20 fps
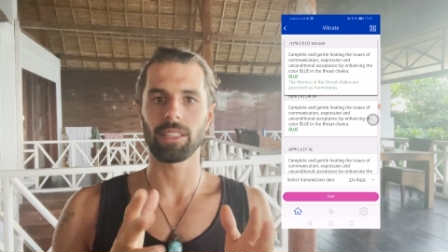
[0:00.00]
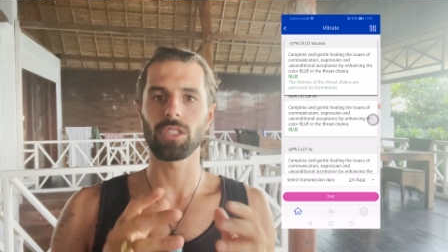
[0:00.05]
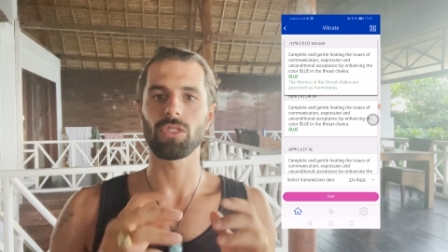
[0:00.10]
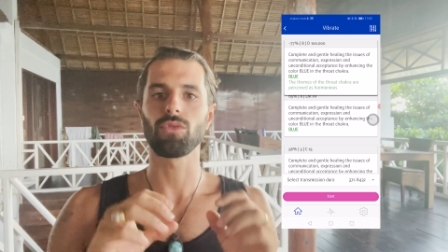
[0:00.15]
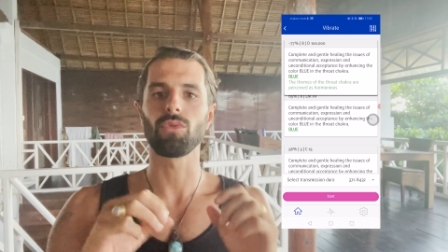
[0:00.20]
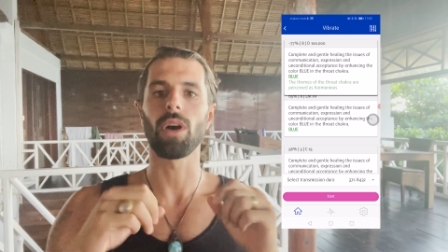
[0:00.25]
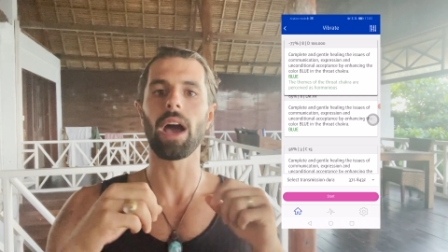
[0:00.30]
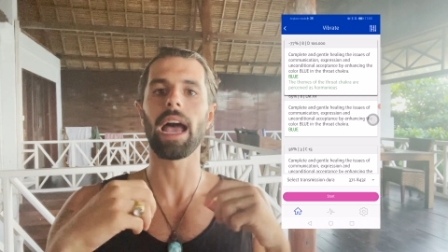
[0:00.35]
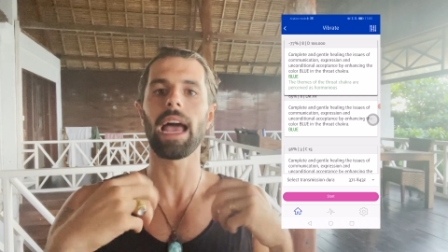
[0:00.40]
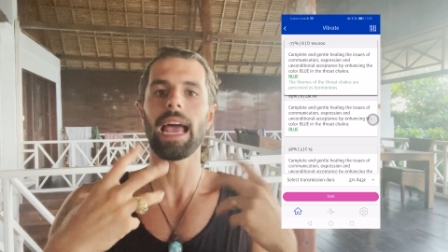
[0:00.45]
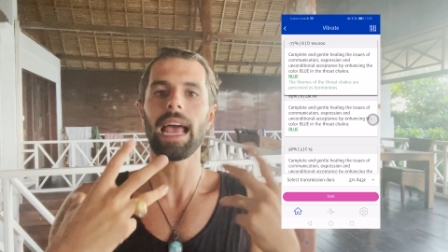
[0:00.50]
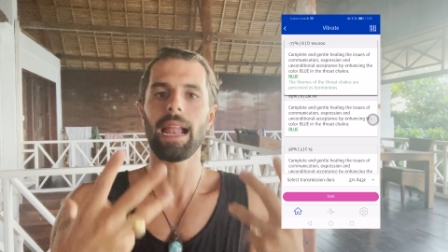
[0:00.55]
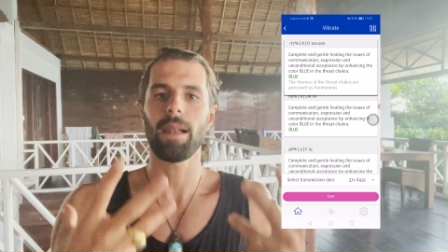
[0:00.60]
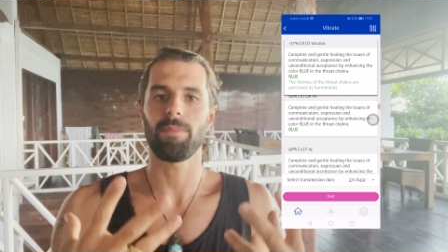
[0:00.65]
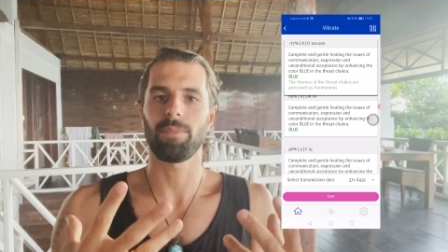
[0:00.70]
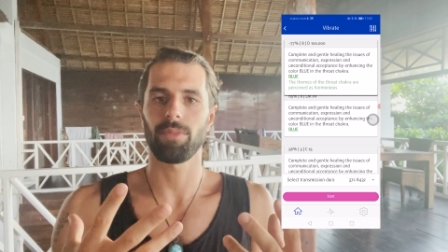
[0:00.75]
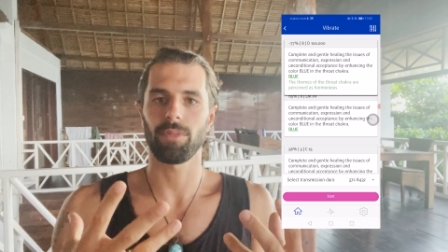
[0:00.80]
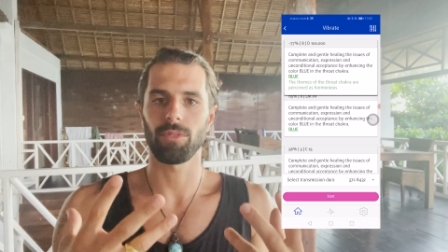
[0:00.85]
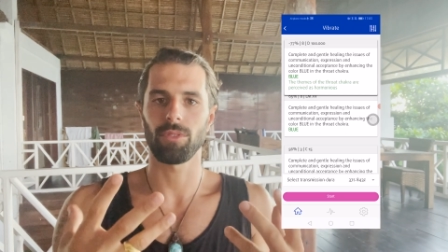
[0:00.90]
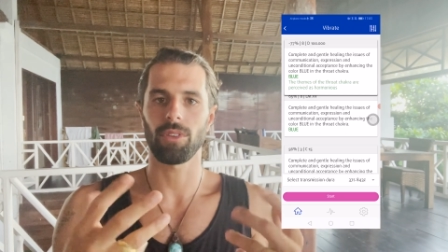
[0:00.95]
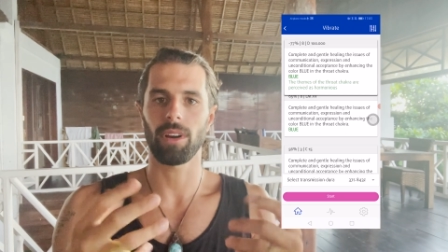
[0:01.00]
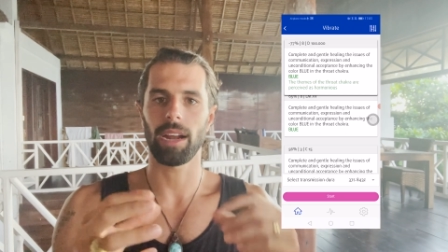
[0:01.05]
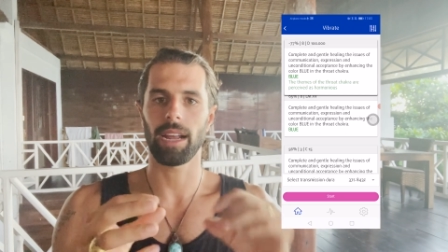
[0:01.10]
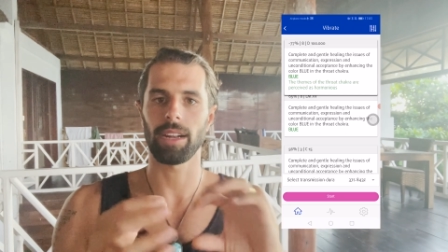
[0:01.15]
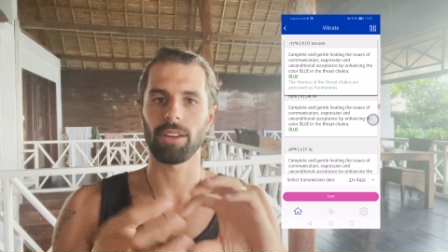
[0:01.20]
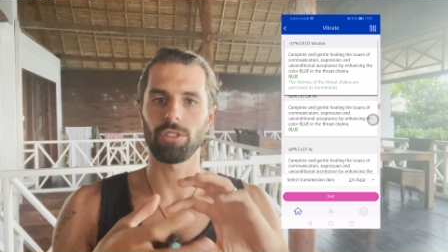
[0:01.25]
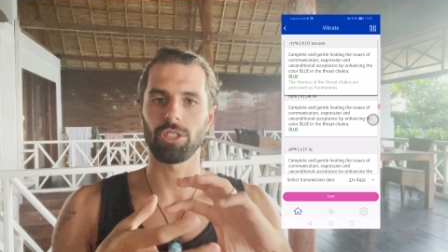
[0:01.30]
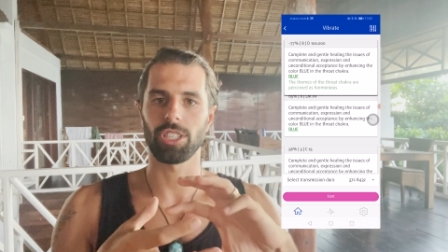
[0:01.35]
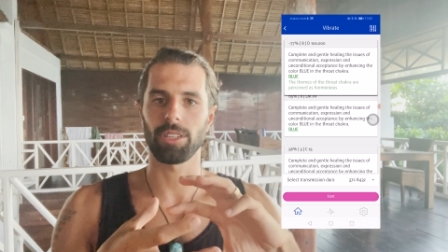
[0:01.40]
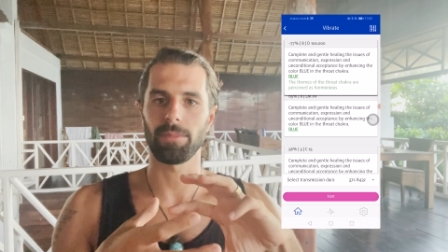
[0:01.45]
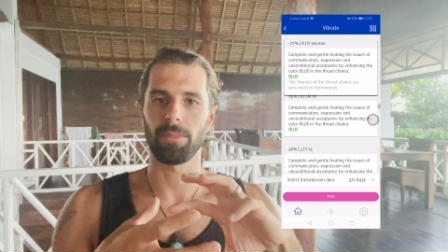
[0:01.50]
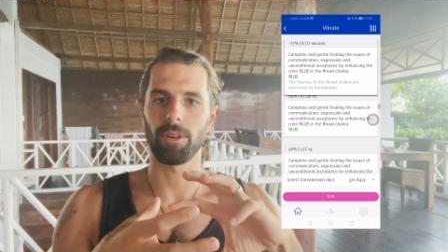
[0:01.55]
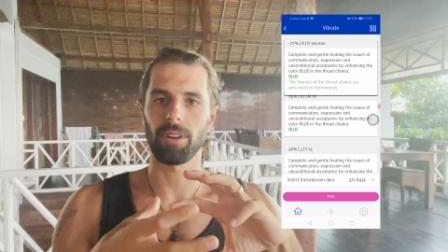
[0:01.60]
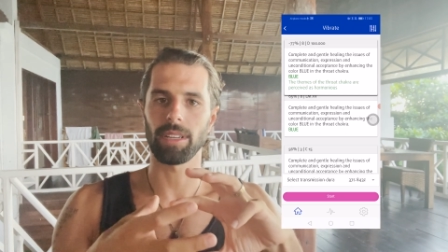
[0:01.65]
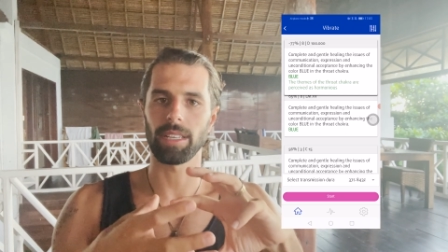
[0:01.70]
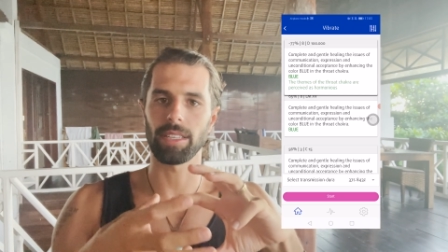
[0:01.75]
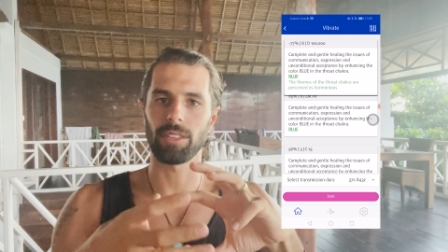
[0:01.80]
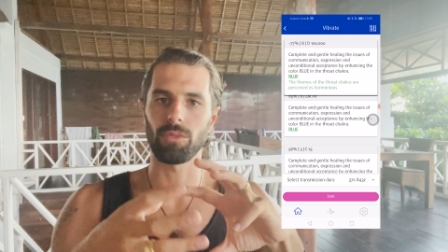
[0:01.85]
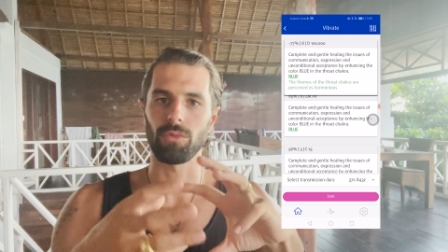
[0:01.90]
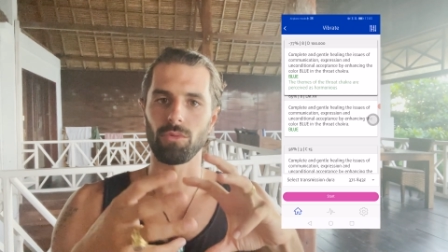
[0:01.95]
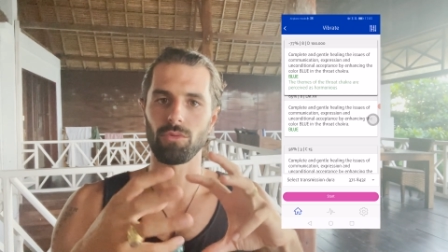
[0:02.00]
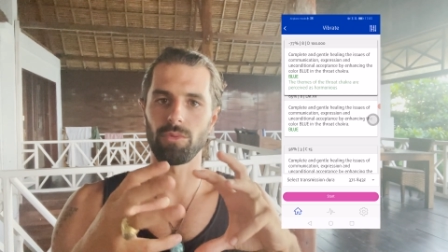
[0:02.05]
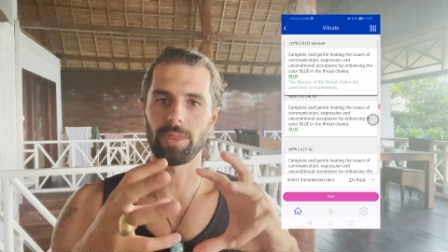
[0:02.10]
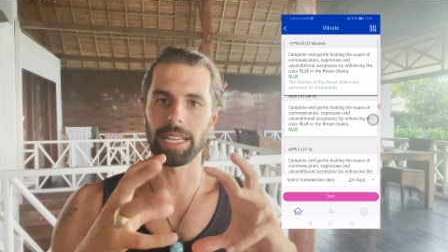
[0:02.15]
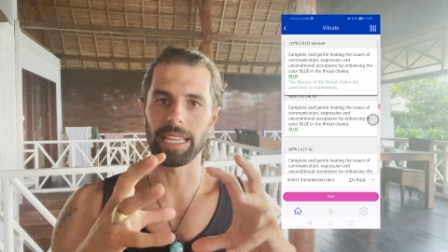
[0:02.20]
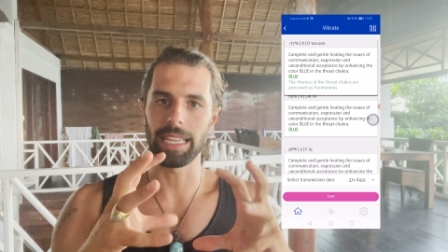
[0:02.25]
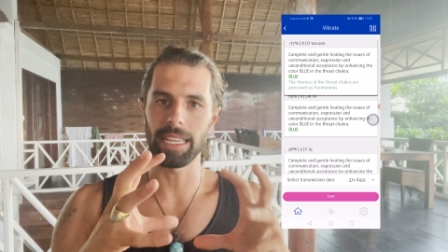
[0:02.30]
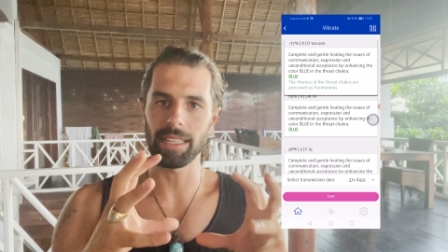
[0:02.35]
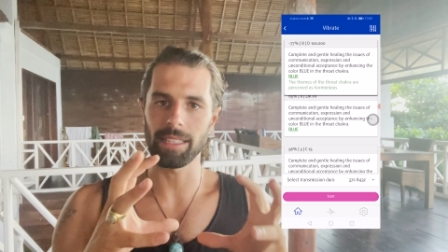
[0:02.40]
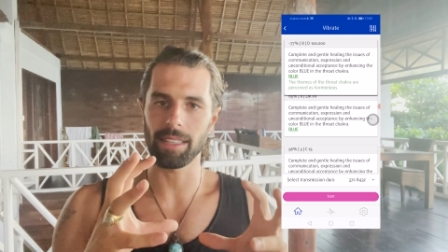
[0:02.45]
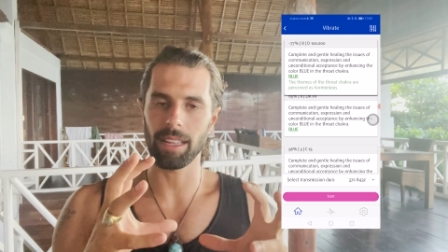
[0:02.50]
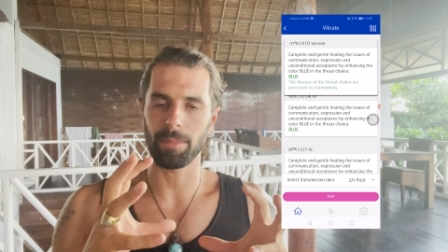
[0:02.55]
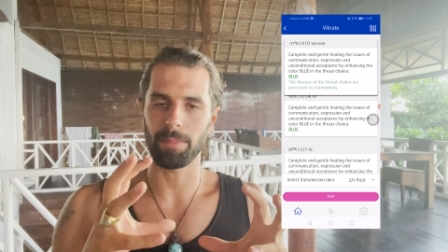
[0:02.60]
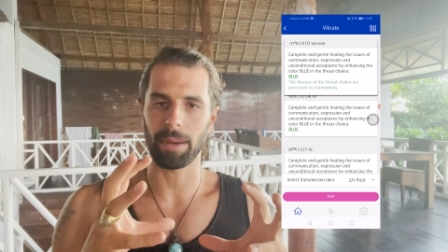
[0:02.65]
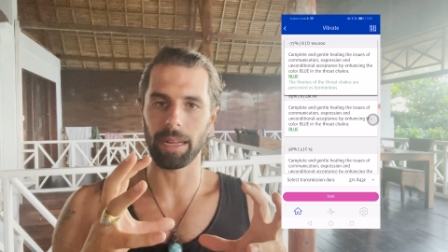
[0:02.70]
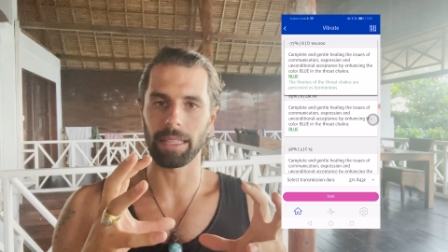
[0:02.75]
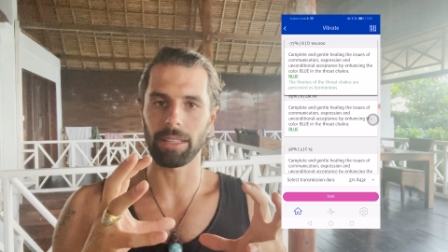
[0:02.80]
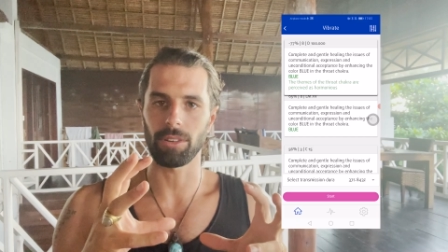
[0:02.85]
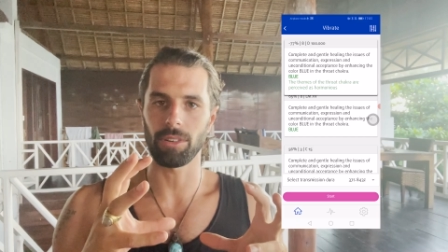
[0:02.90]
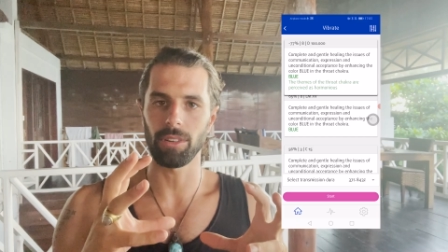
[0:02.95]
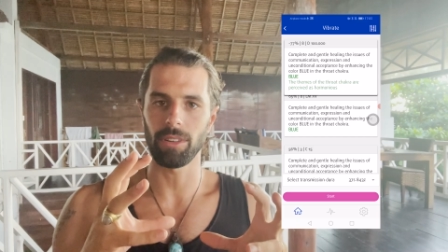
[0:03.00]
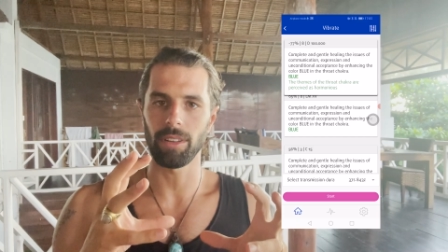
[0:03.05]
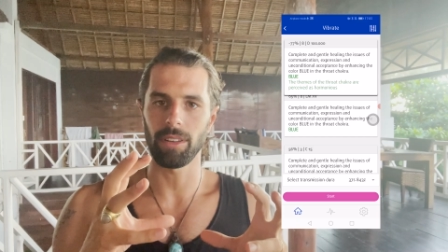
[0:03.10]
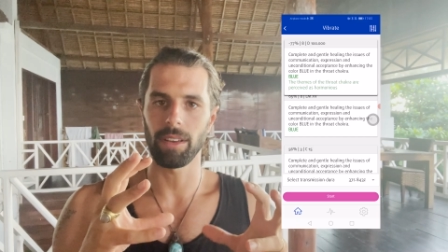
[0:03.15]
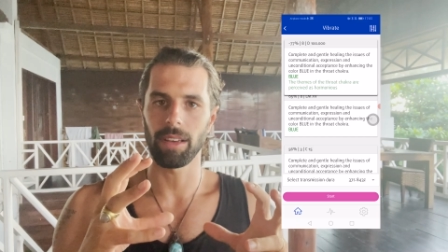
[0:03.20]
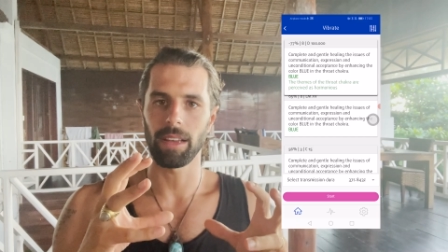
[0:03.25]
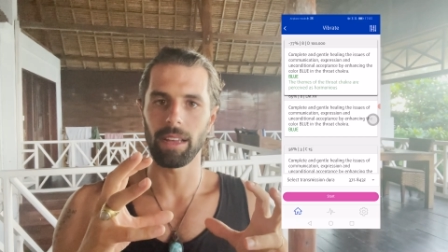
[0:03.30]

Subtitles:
to help your energy body to release that pattern.